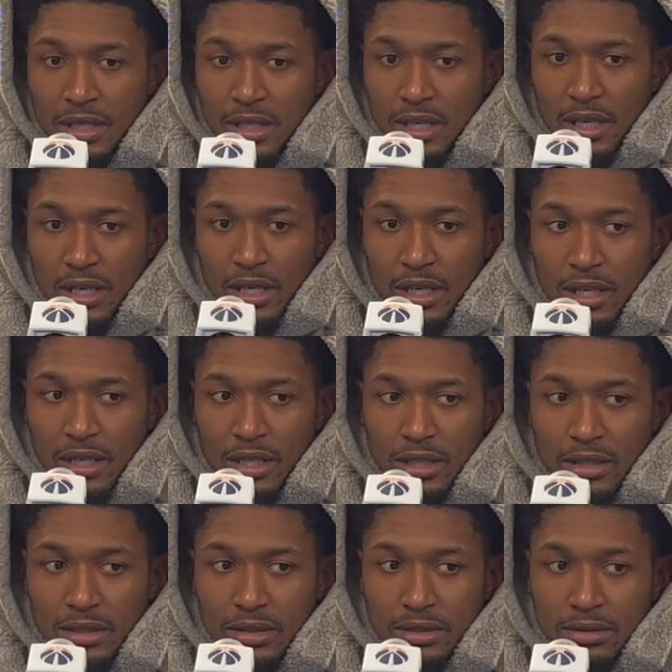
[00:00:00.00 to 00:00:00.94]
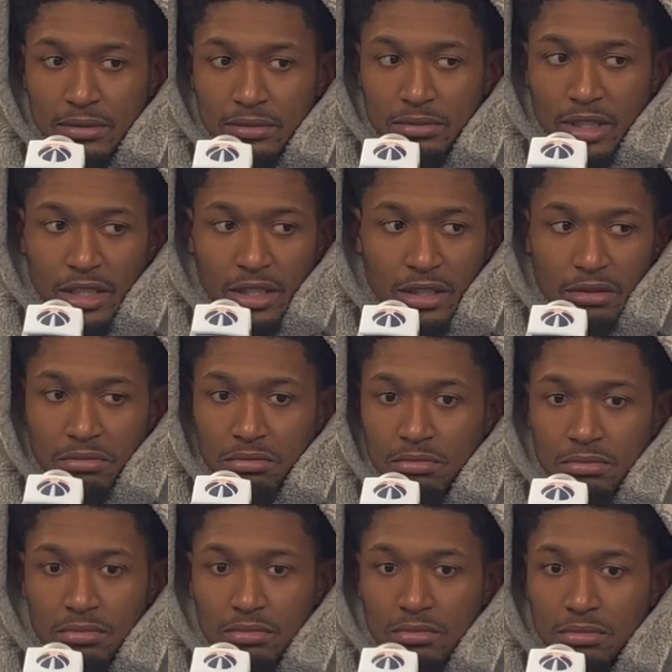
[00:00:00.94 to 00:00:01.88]
Uh, and
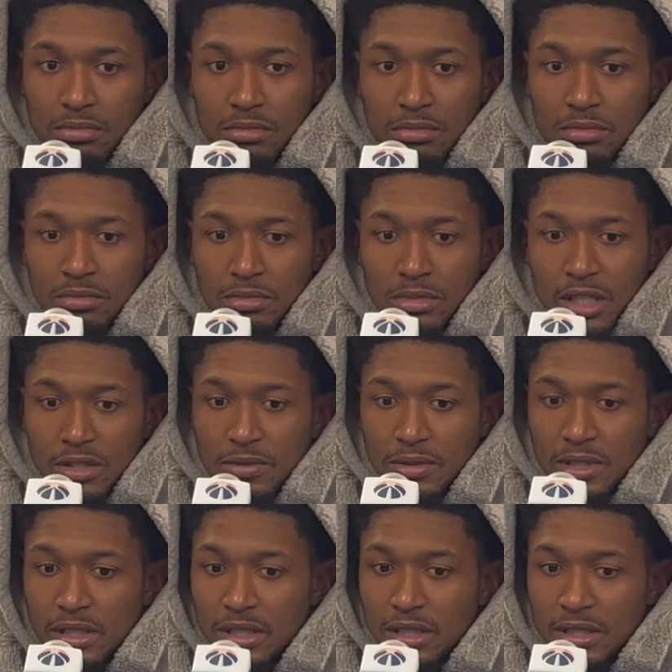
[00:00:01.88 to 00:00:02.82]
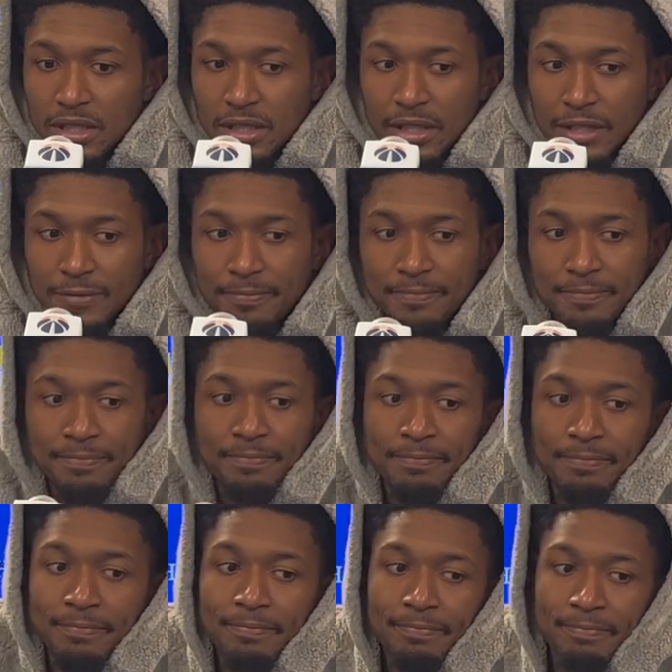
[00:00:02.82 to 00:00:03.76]
that's what they did tonight.
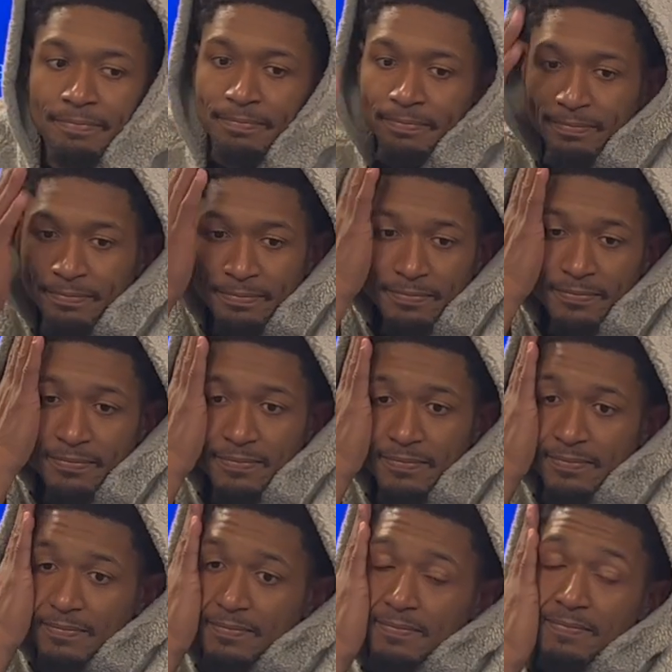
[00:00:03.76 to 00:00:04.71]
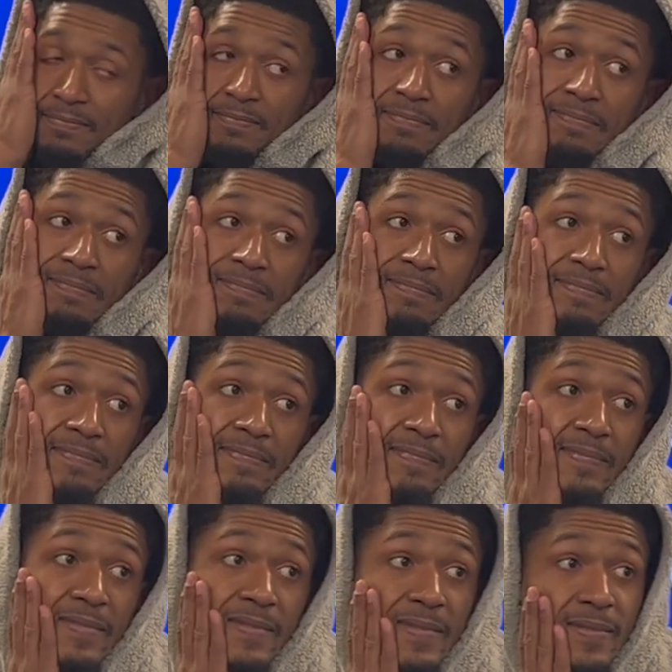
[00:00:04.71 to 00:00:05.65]
What made S G A so
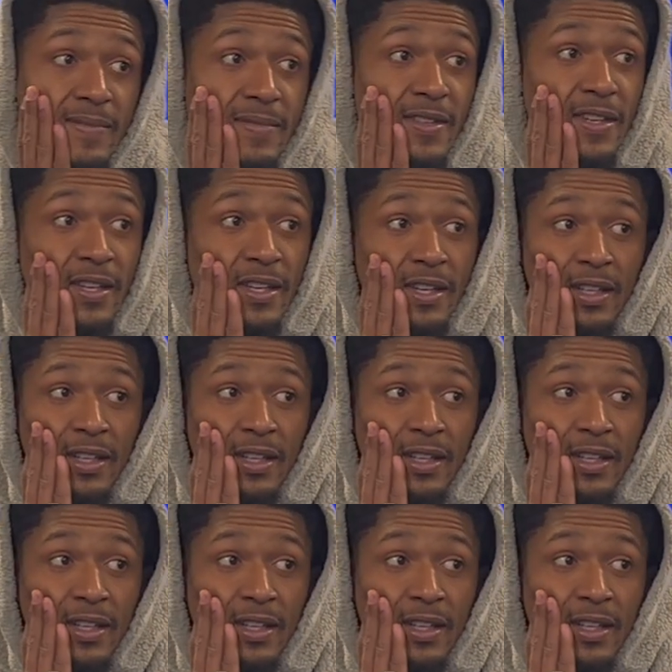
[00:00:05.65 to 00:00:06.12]
tough out there?